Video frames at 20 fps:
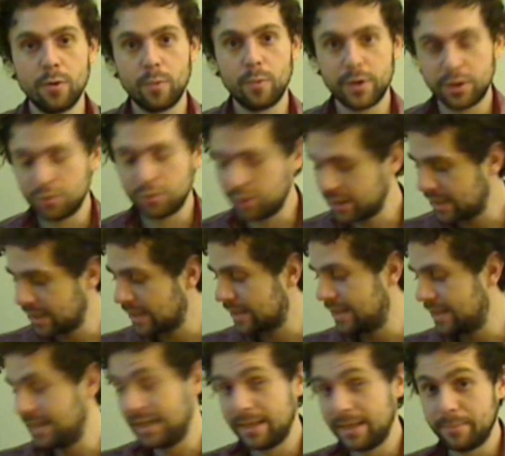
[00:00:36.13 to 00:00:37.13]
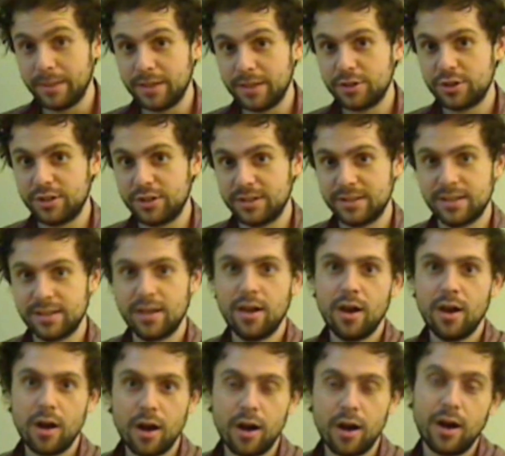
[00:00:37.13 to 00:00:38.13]
when you're looking at the images
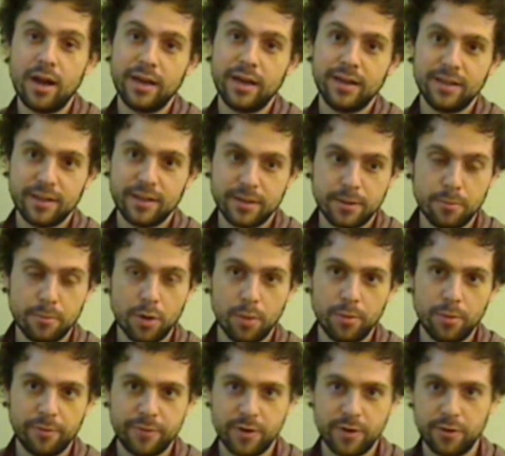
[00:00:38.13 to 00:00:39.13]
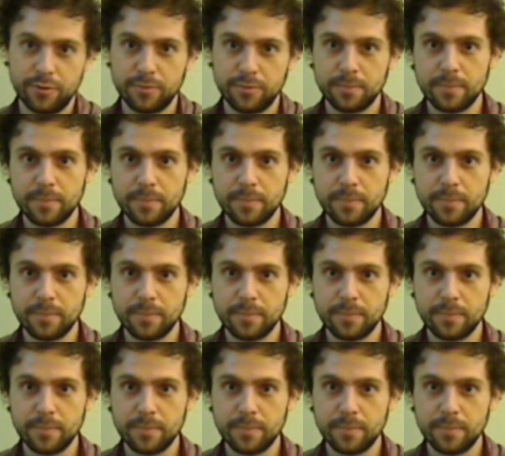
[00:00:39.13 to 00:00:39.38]
on the mobile phone.